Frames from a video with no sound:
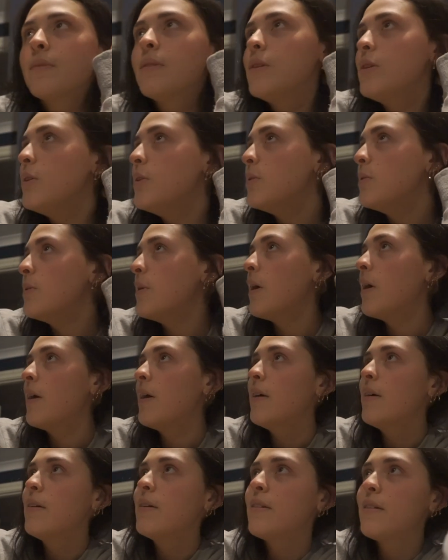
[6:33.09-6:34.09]
You
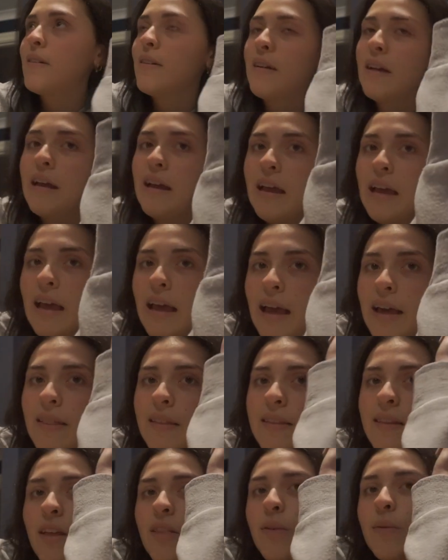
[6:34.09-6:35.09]
are. And
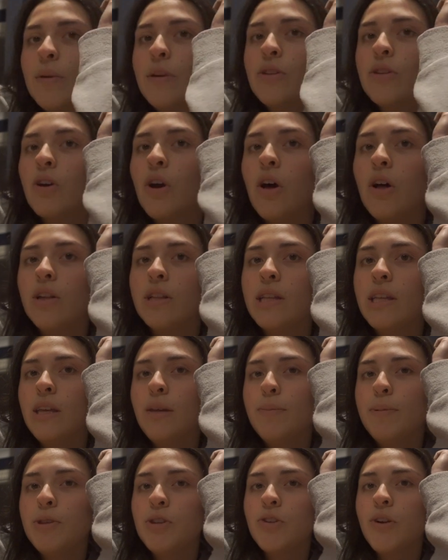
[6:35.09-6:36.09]
then the other one is called
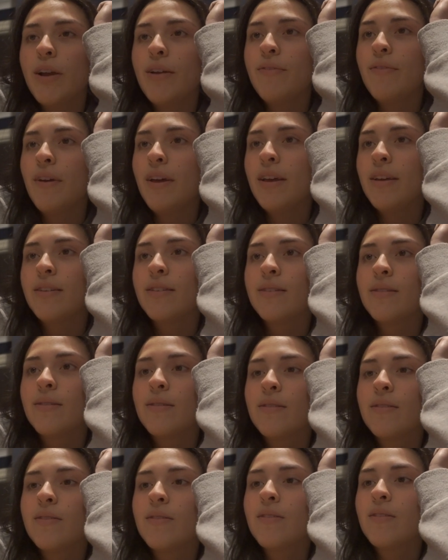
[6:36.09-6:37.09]
Keep a Straight Face.
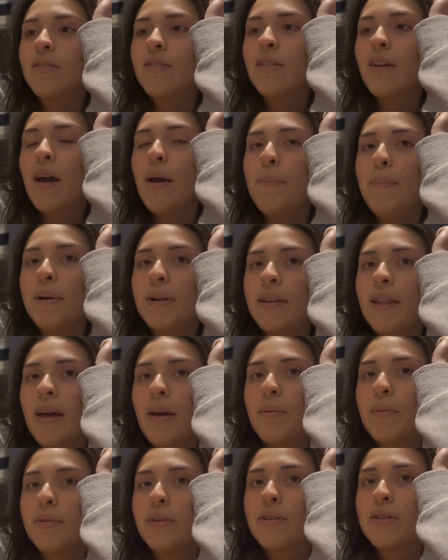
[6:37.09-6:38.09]
I picked that
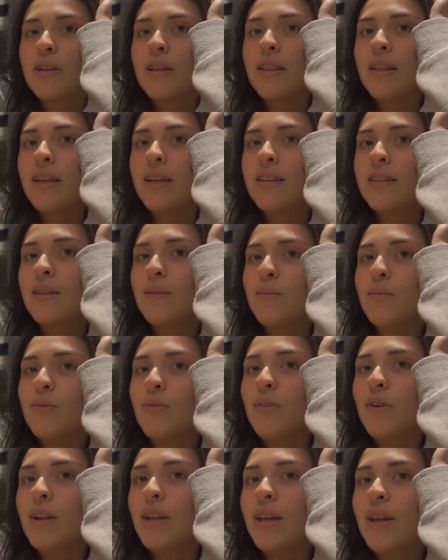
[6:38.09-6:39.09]
one because I think it seems
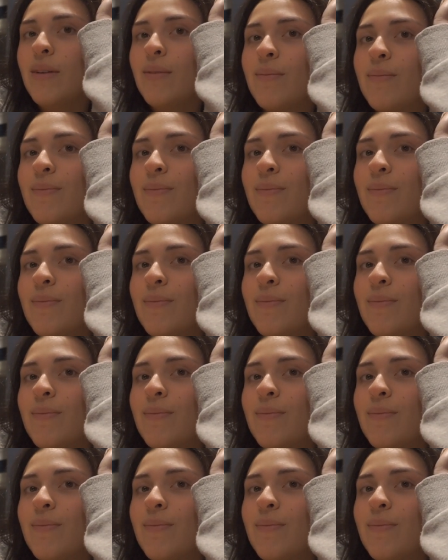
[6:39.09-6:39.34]
funny.